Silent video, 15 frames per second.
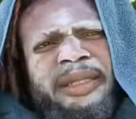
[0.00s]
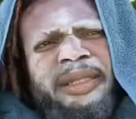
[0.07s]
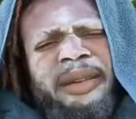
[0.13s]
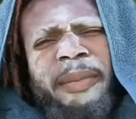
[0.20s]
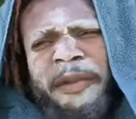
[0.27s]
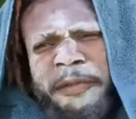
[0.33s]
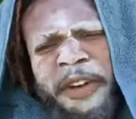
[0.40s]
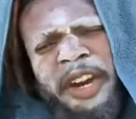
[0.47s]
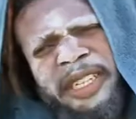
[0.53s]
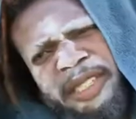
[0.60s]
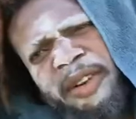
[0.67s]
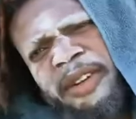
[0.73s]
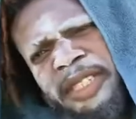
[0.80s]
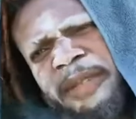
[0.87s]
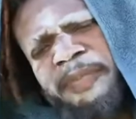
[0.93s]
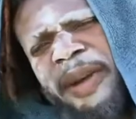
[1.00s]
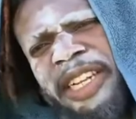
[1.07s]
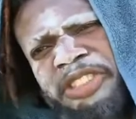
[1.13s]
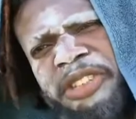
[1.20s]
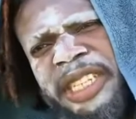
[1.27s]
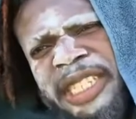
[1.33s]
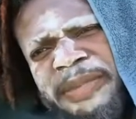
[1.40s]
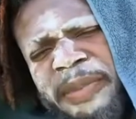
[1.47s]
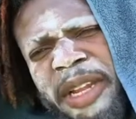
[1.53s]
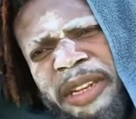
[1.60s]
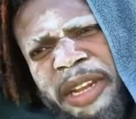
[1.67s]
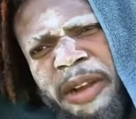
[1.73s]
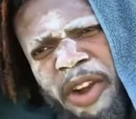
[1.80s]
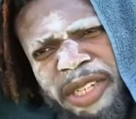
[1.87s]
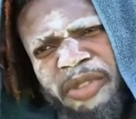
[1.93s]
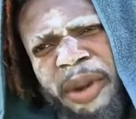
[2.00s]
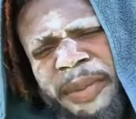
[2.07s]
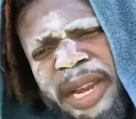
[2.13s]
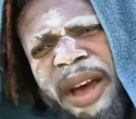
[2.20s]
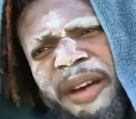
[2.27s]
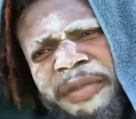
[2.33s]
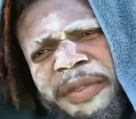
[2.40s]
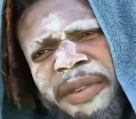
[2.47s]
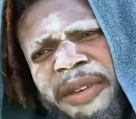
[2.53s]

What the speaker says: My first cousin, Patrice. The cousin I love?